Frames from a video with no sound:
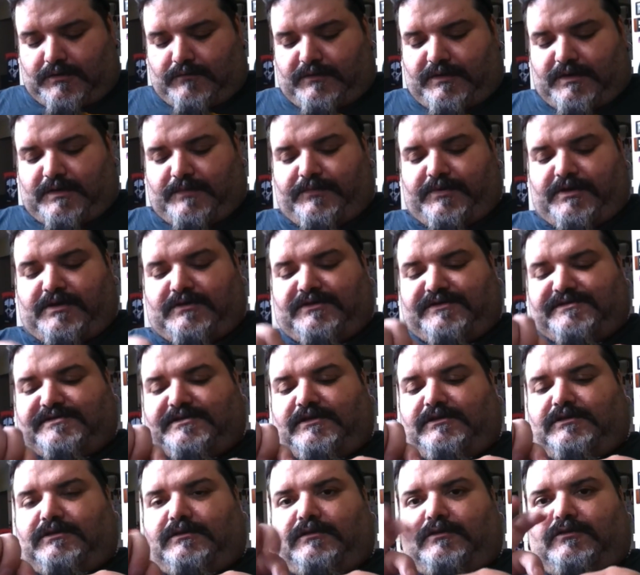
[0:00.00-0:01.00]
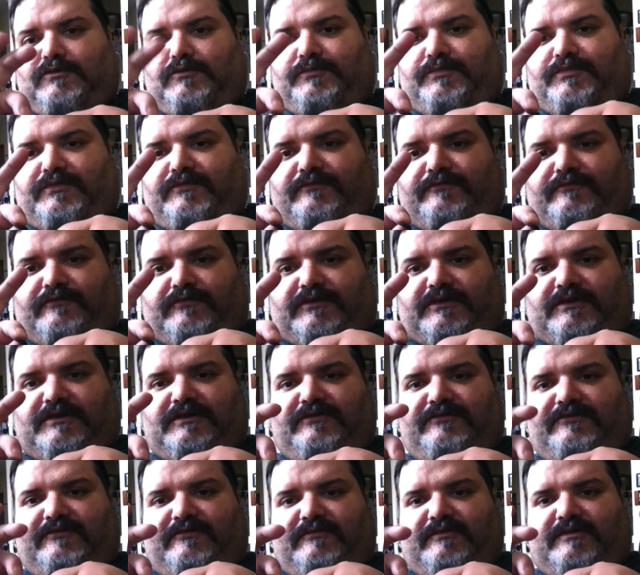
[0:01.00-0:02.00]
Right up here there's a little loop for
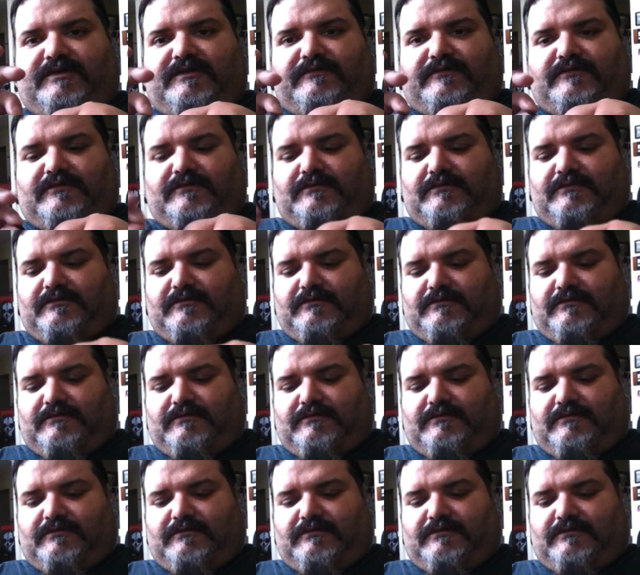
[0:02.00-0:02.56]
keys or whatever.